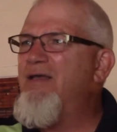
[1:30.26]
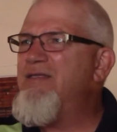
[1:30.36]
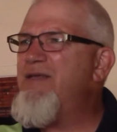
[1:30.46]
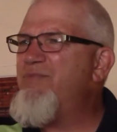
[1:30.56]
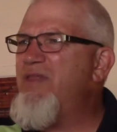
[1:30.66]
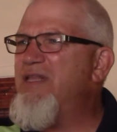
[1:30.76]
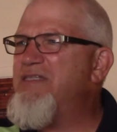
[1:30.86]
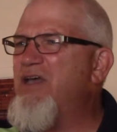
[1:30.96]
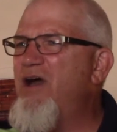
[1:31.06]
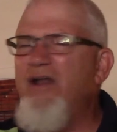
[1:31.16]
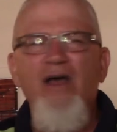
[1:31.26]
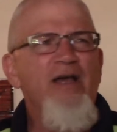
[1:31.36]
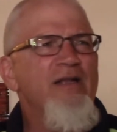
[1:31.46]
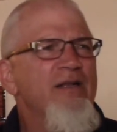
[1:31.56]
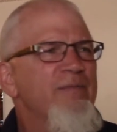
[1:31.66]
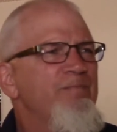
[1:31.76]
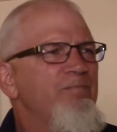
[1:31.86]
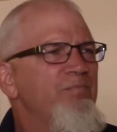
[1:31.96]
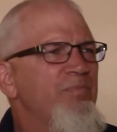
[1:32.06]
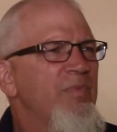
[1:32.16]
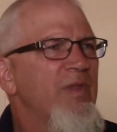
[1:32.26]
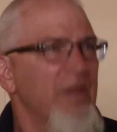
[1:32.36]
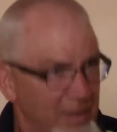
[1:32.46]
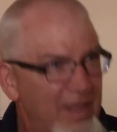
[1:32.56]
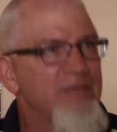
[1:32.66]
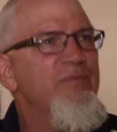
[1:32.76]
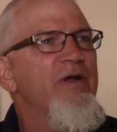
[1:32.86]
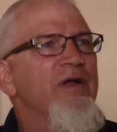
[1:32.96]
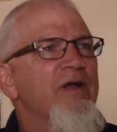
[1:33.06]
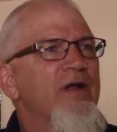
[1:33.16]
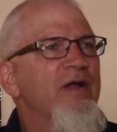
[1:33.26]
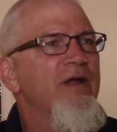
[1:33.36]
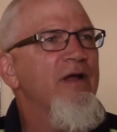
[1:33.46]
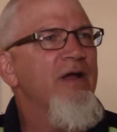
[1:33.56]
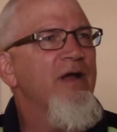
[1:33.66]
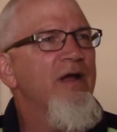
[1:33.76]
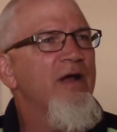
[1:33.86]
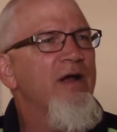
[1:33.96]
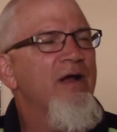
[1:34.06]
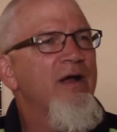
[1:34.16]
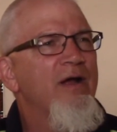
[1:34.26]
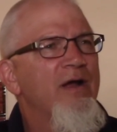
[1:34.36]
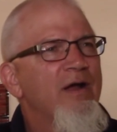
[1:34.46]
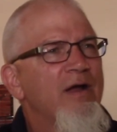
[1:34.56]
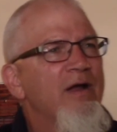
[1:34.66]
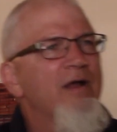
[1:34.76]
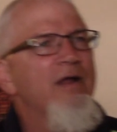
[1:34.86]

something that's gone on? Yes, Mary. Uh, one time we went fishing,